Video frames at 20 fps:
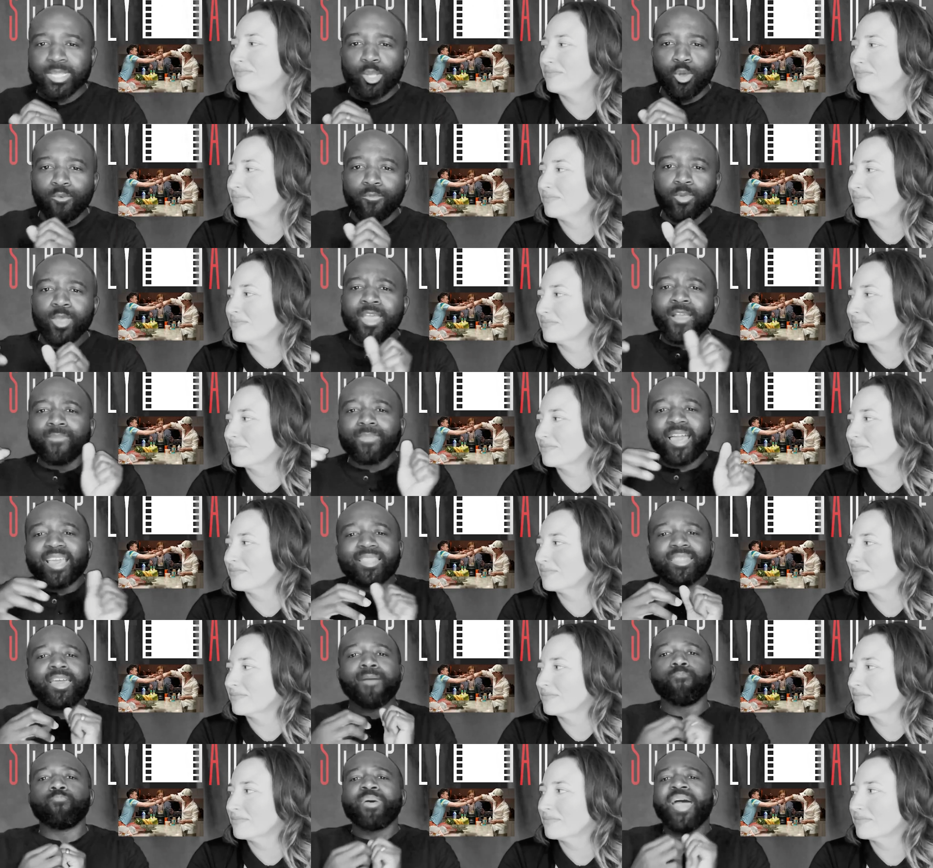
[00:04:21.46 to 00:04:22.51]
Speaker 1: of like
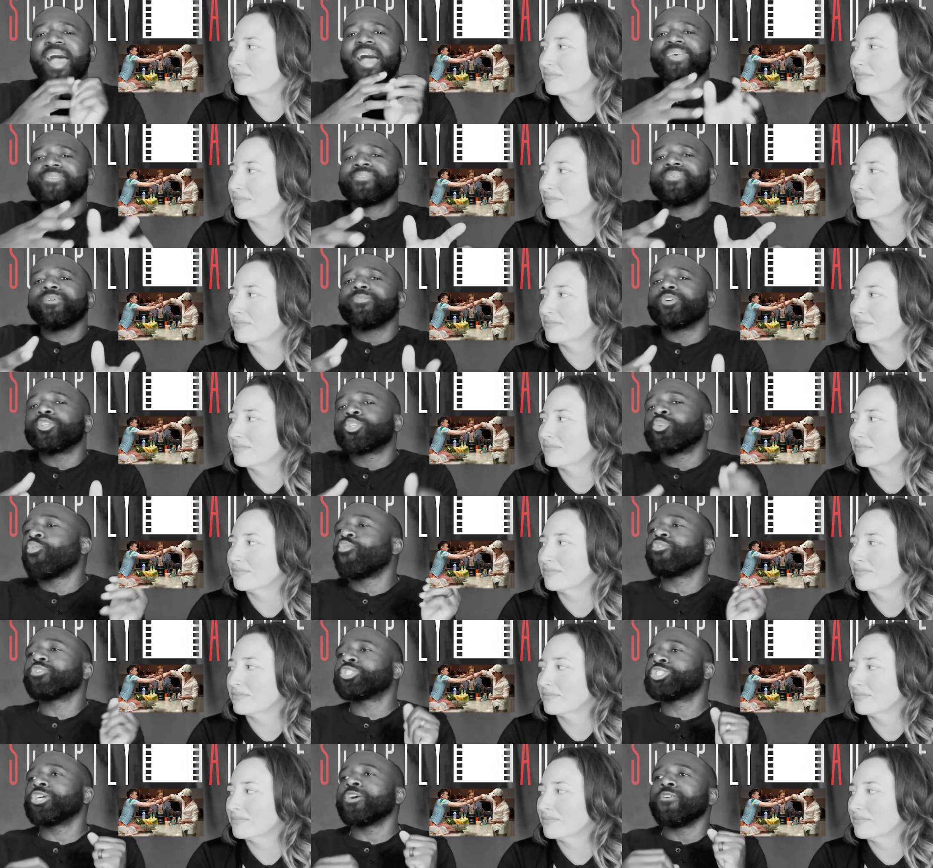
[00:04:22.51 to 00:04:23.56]
them passing the
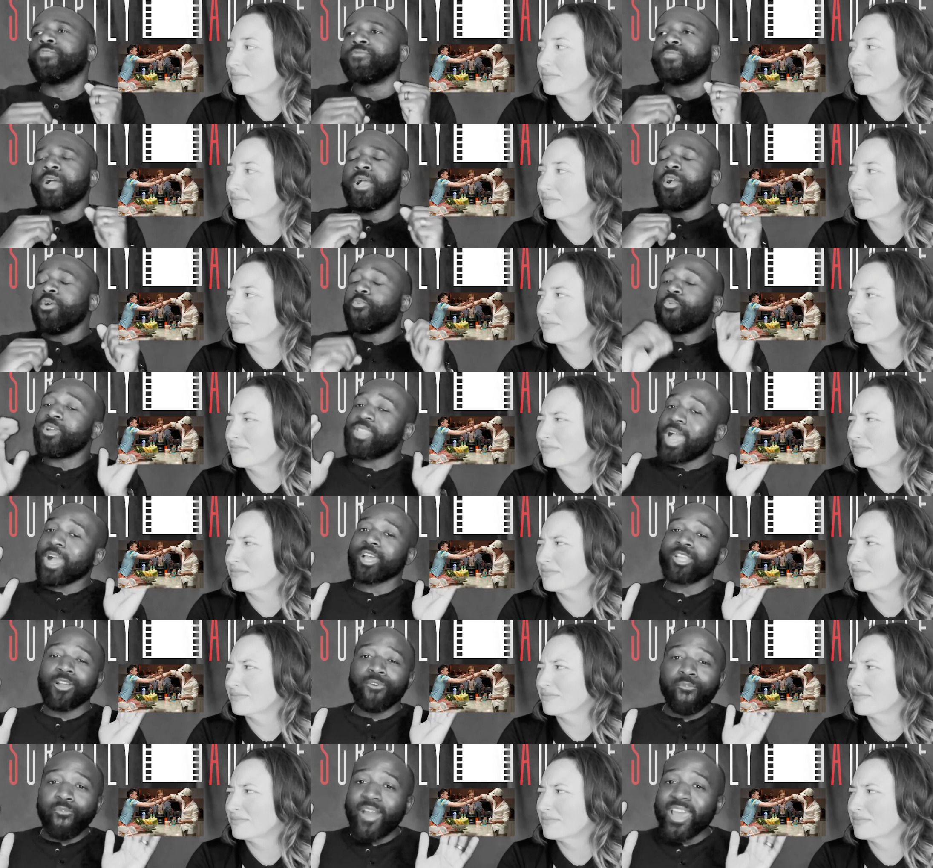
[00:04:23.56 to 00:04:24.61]
torch of we're not
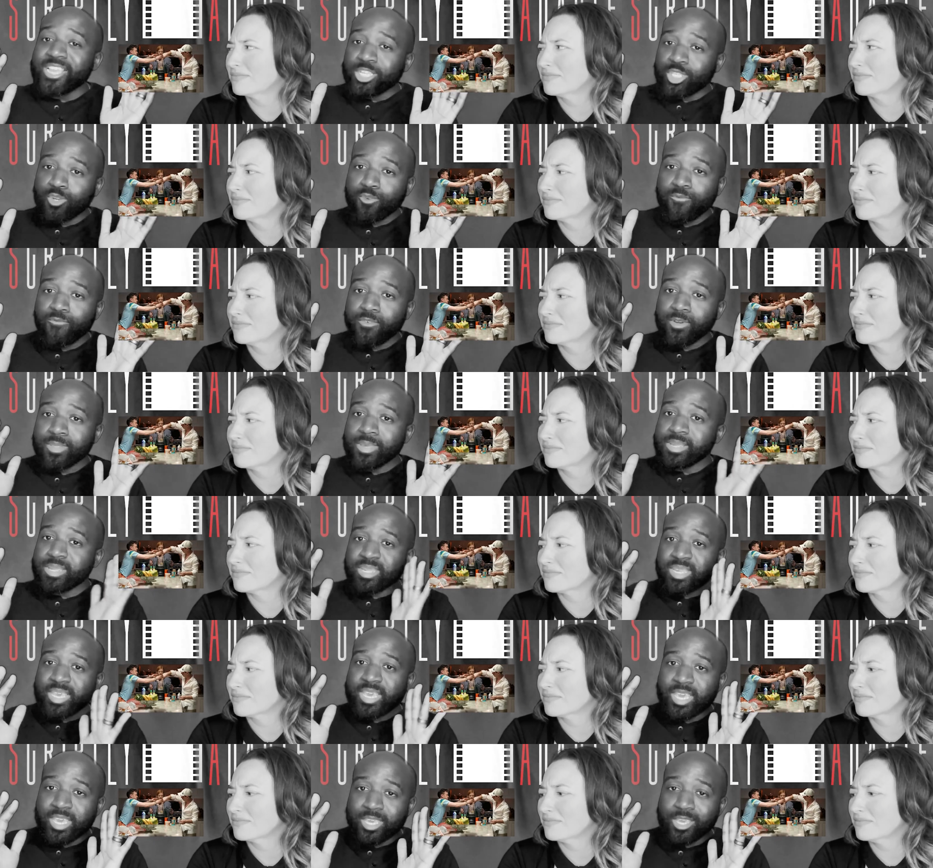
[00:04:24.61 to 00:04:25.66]
gonna fight you for the
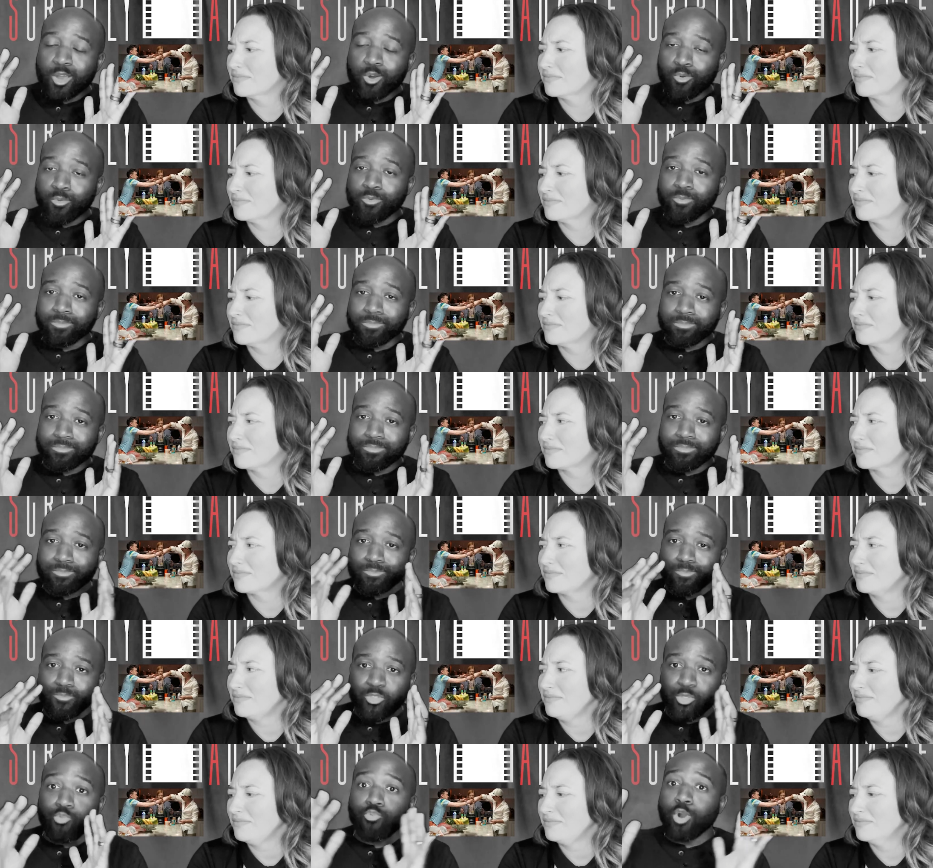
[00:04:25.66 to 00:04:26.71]
CEO
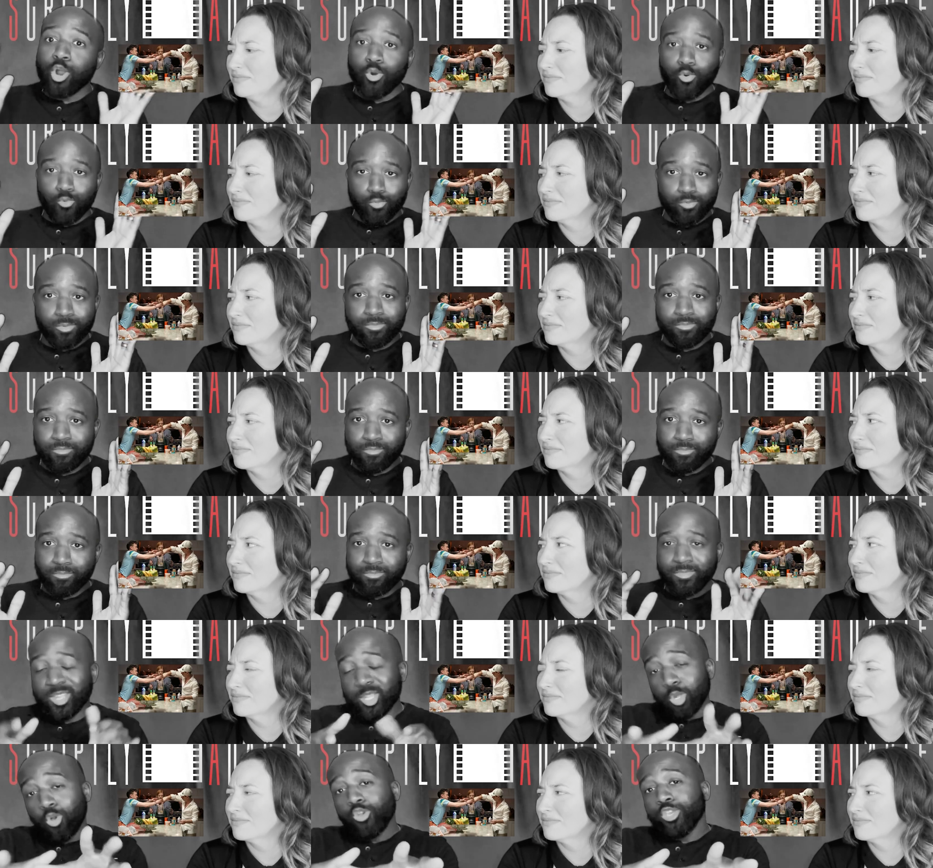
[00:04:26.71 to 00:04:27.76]
throne.
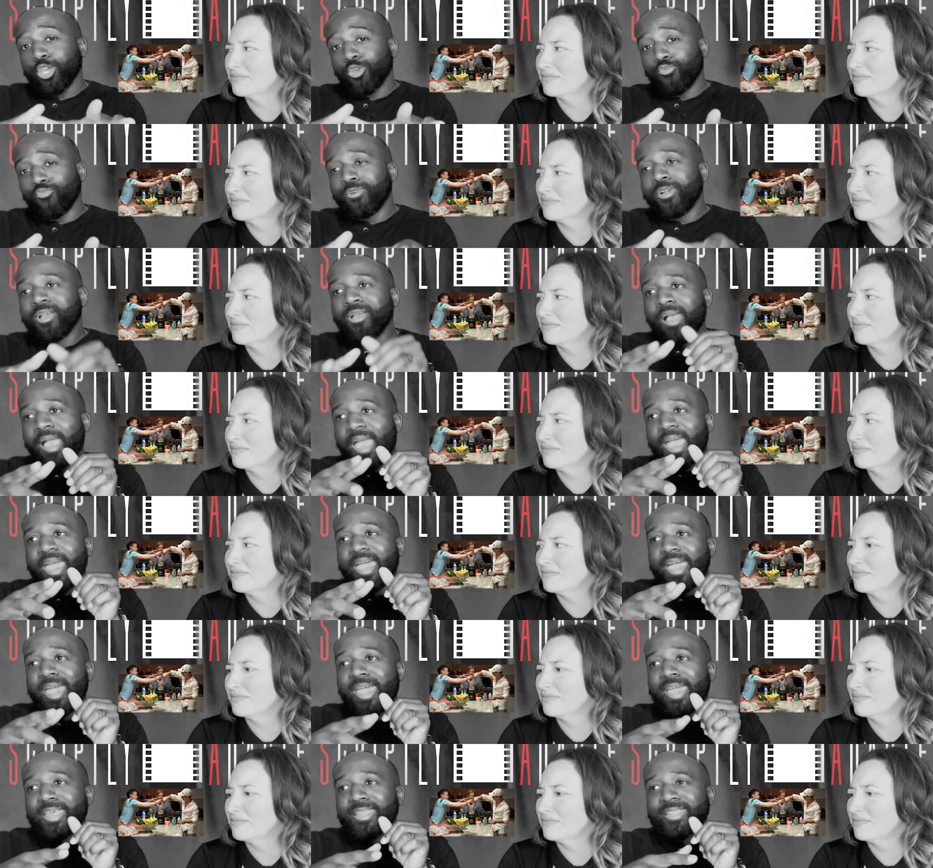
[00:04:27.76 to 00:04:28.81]
It's all you.
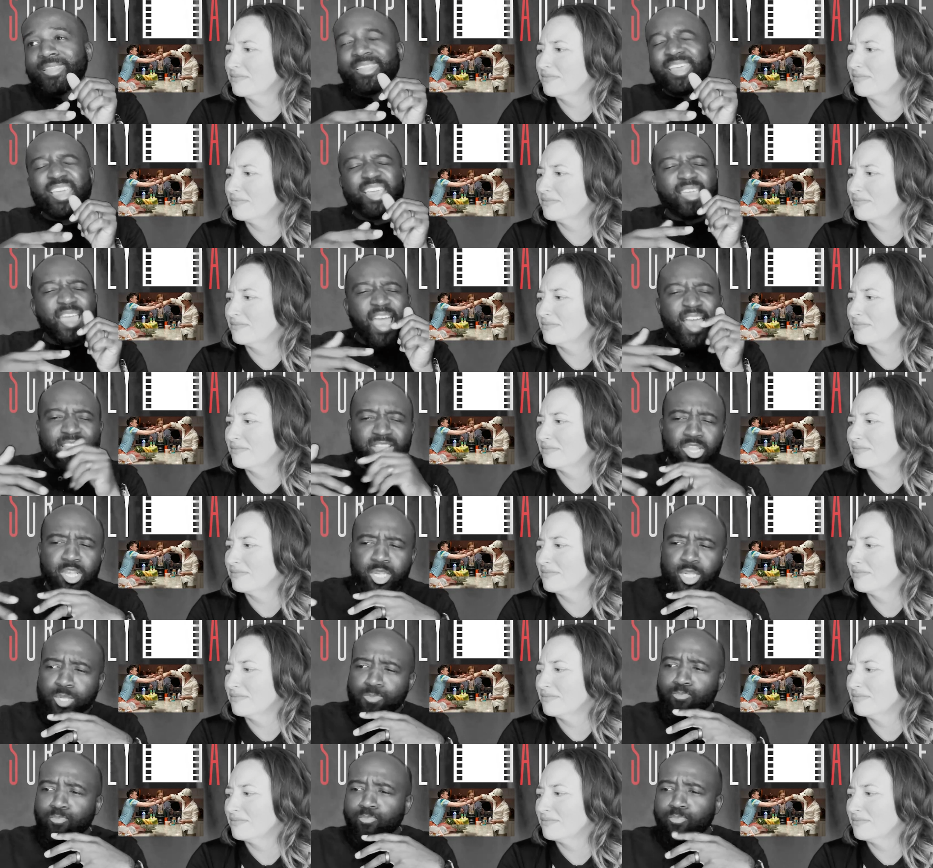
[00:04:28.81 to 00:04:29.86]
And they had this
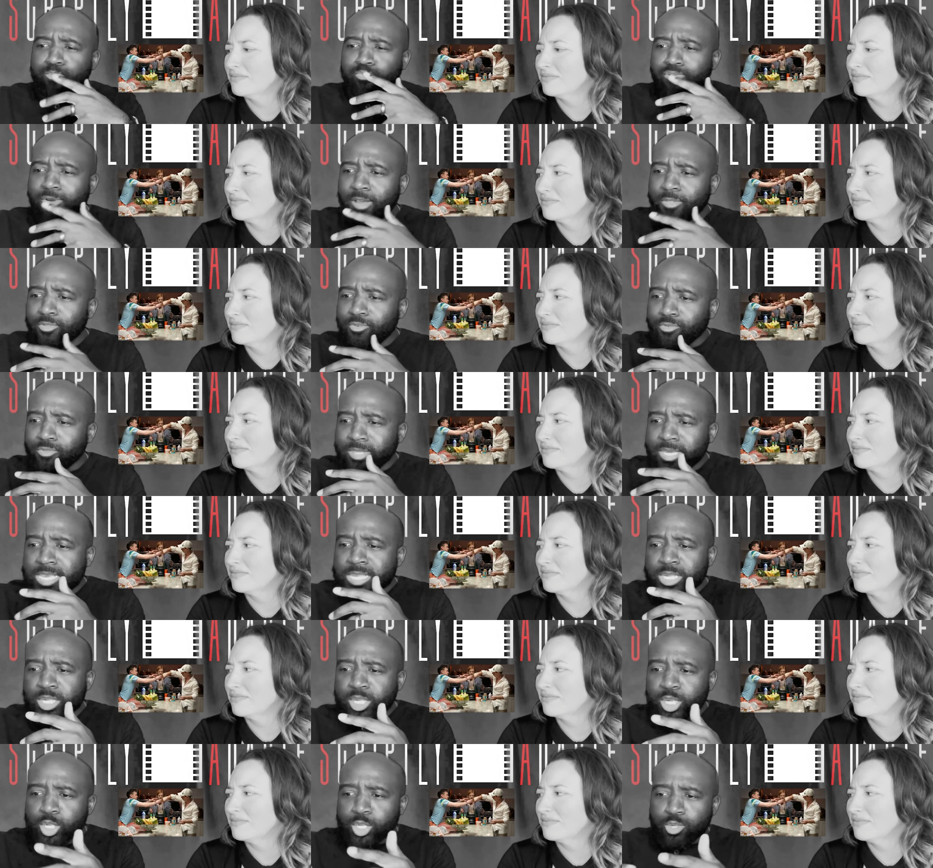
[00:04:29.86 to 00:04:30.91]
brotherly,
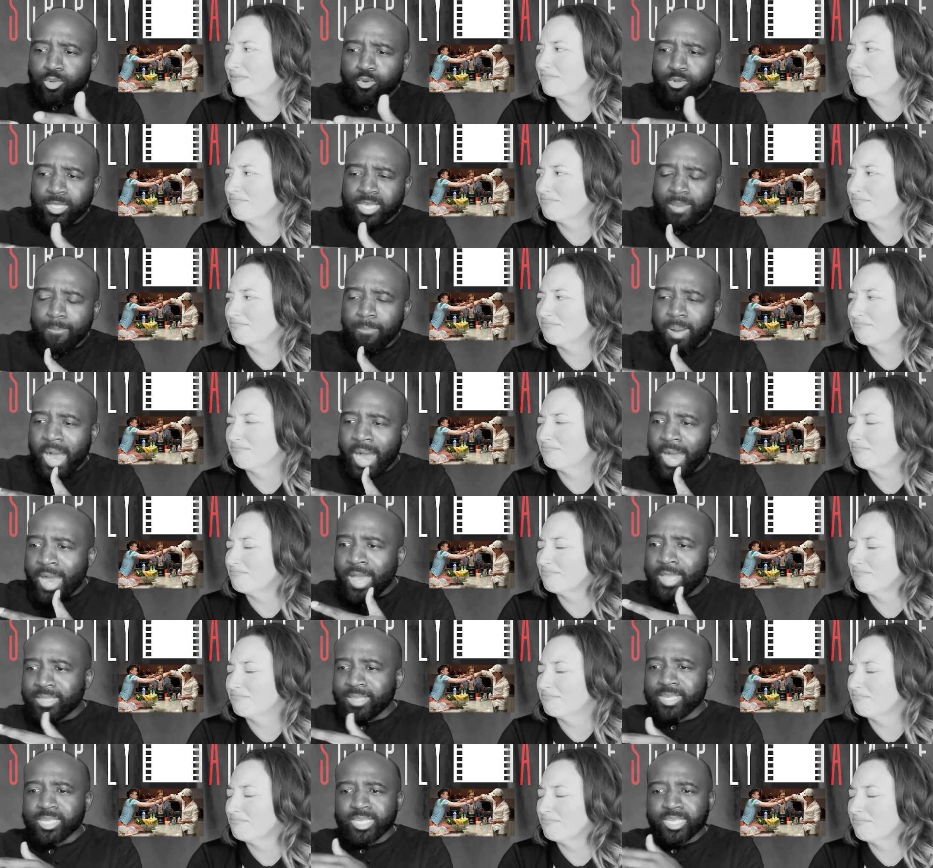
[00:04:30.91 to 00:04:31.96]
sisterly bond,
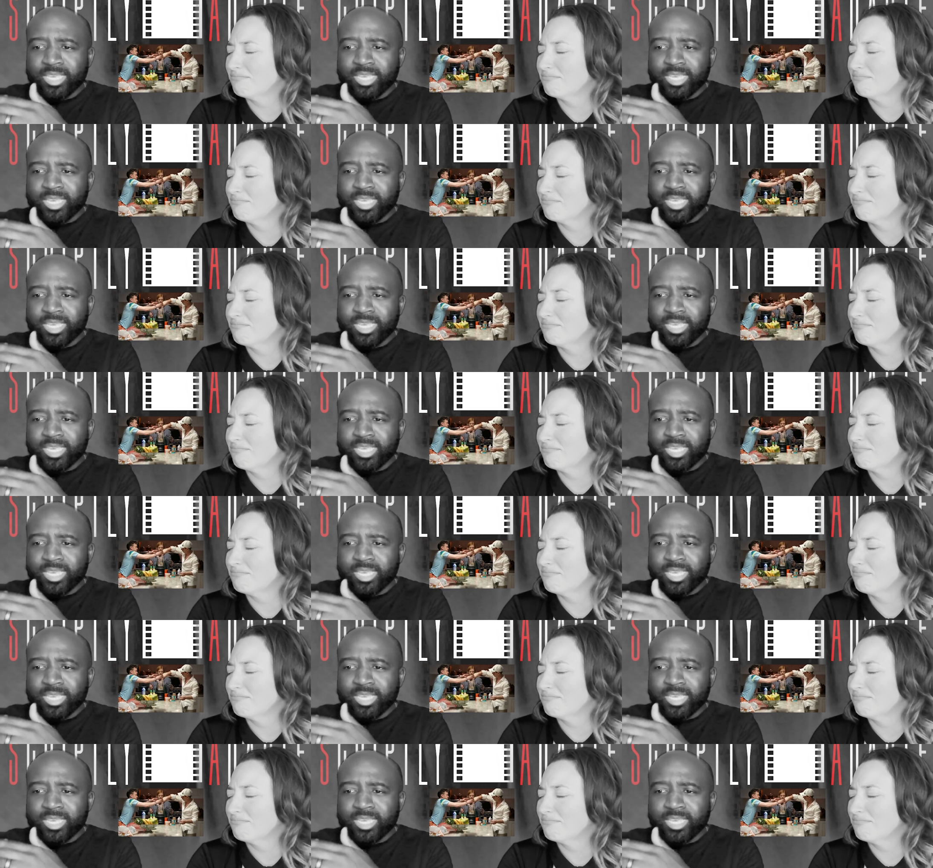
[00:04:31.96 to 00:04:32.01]
this